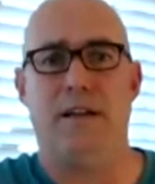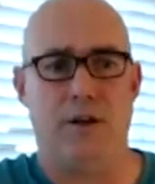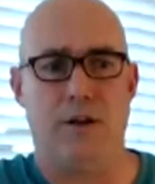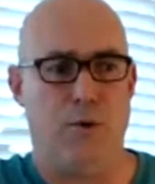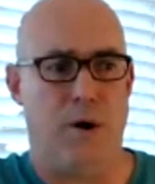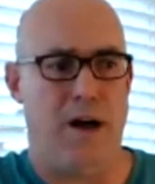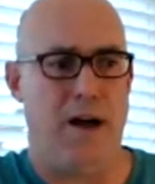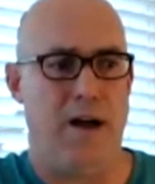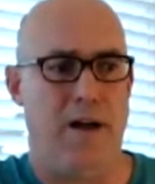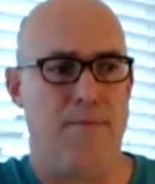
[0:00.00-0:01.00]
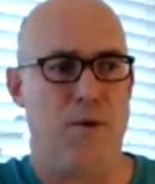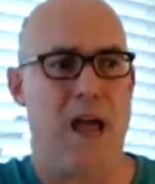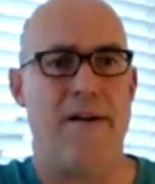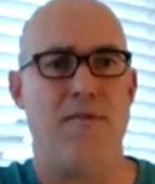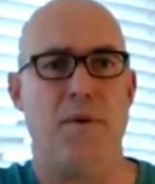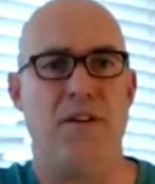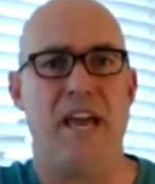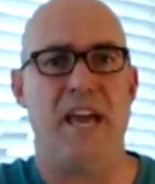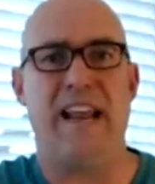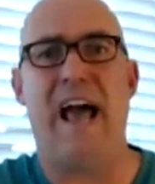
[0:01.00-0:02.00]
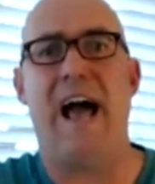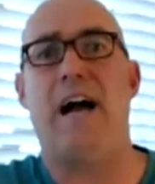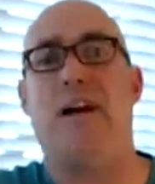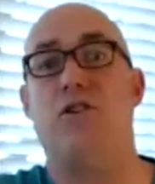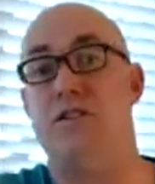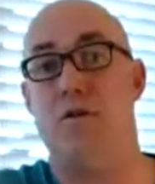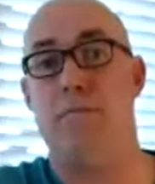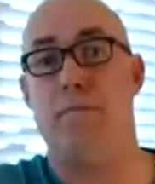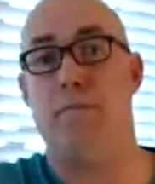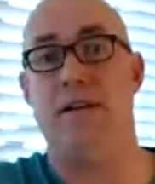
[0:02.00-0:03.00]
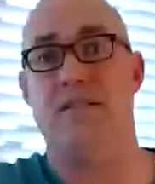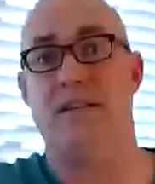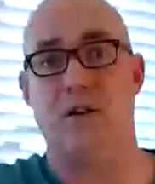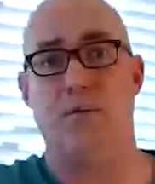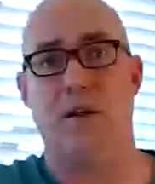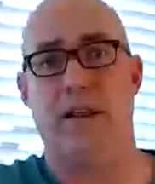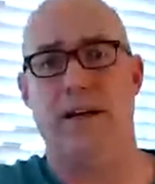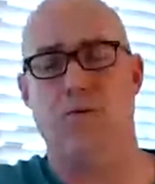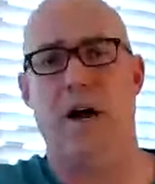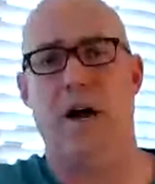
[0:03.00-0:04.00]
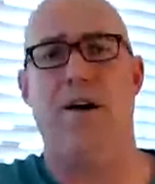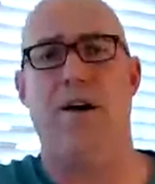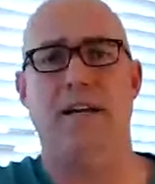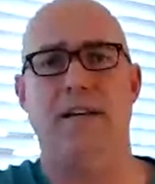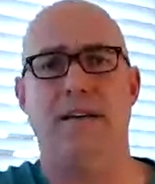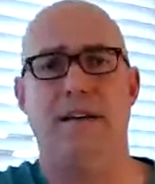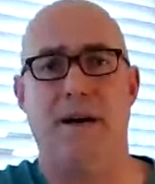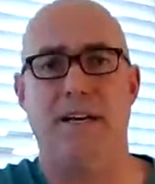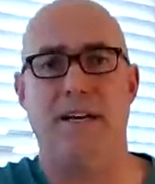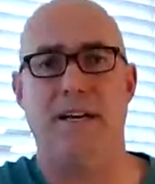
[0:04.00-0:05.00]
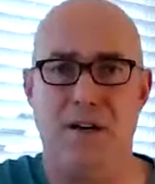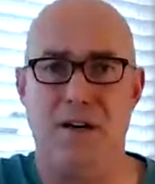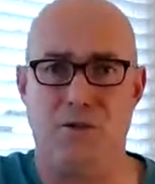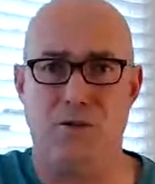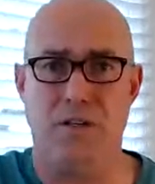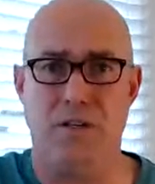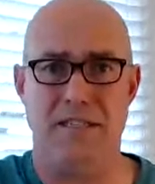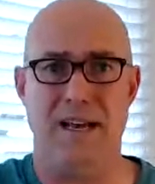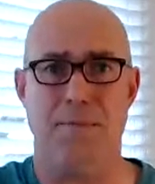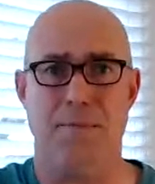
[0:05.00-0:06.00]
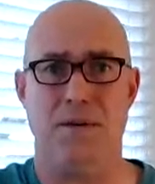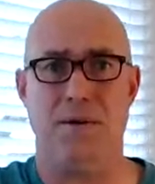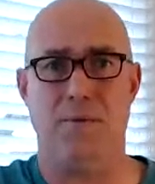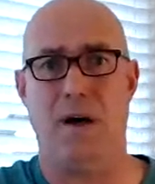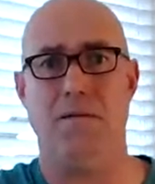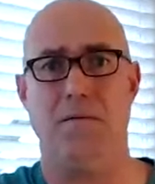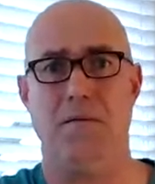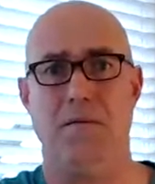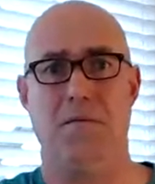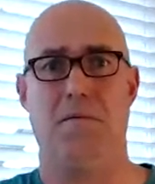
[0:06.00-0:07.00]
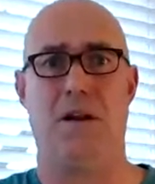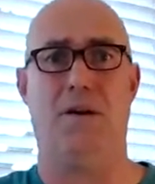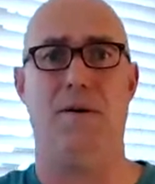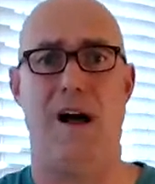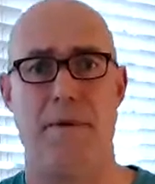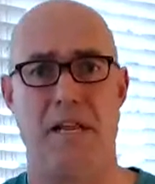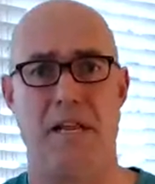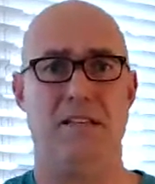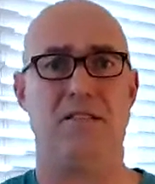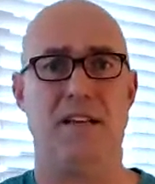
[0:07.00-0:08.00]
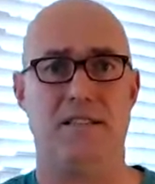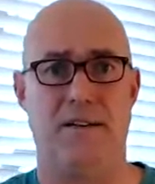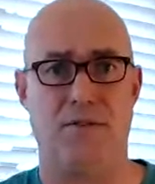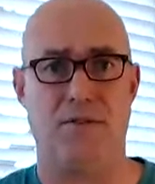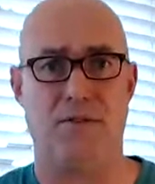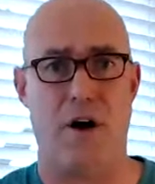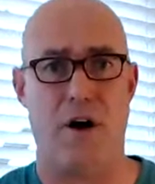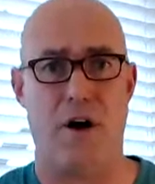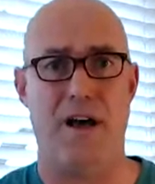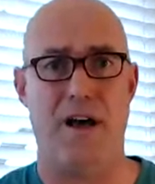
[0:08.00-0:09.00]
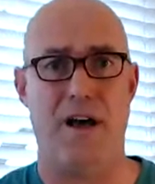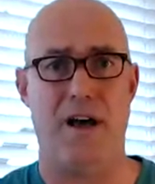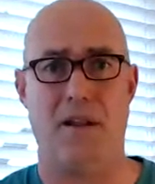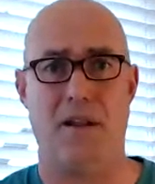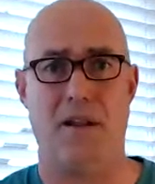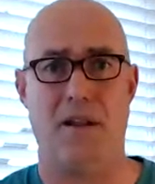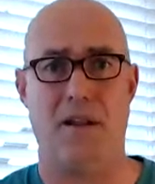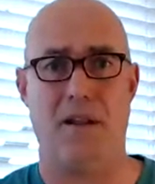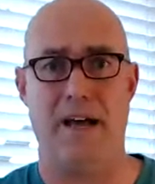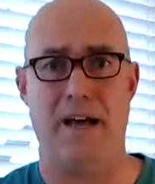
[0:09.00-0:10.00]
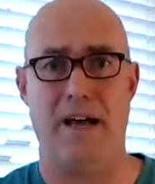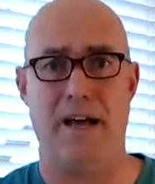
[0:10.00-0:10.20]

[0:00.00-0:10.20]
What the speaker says: You haven't been taking actions on your business, and you realize, wow, my sales really dipped. Well, how many listings have gone up in the last week?